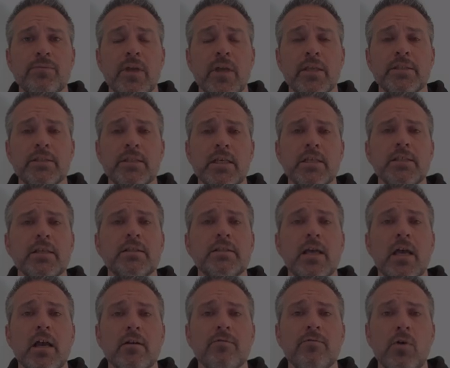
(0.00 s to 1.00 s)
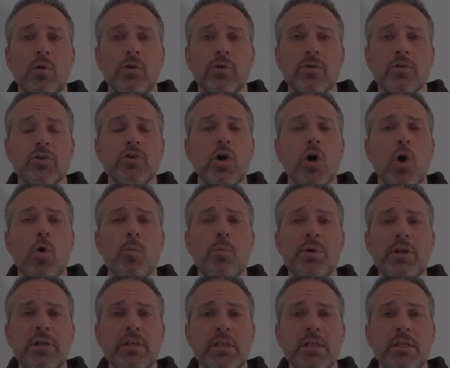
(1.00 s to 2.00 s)
It's this exact folder you'd
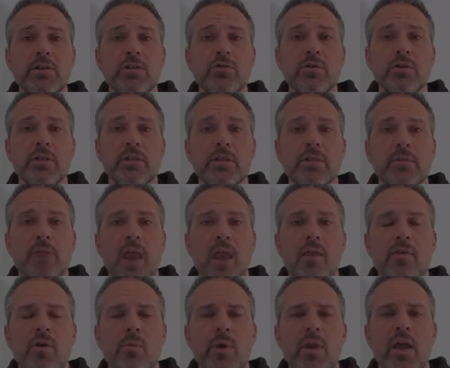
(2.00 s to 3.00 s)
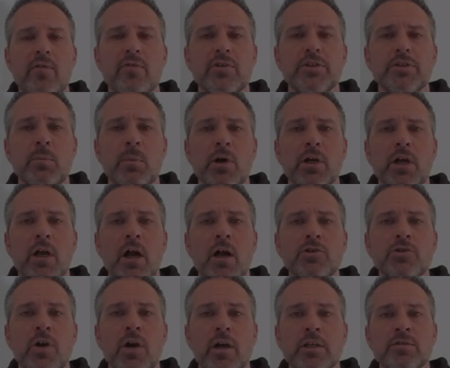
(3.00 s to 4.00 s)
open in Unity. And then we have a smart
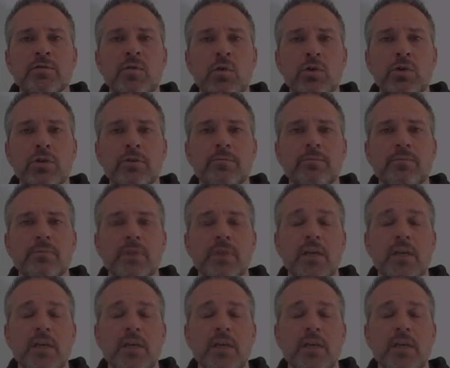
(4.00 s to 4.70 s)
contracts folder.